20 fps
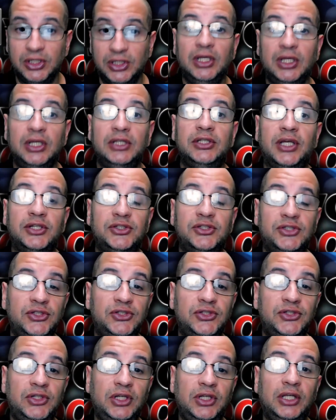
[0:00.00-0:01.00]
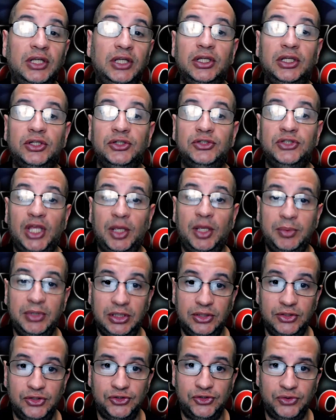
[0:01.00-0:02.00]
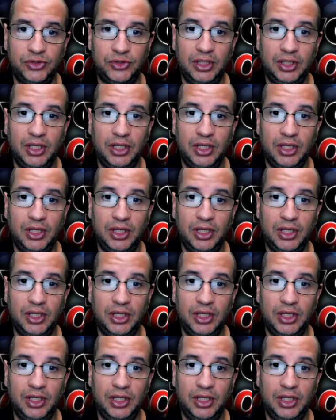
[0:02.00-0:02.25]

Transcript: toxicity in the entertainment industry,